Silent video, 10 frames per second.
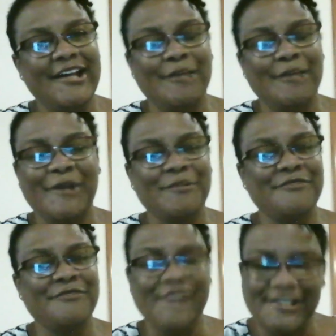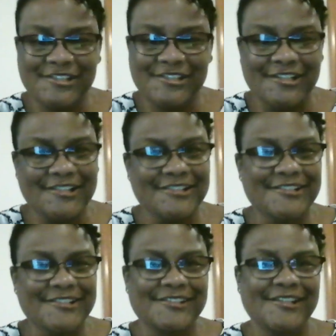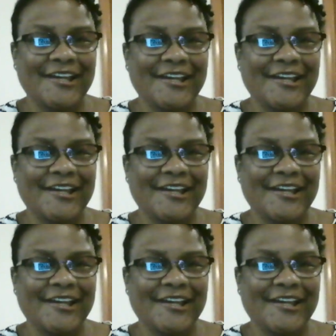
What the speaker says: and my professors,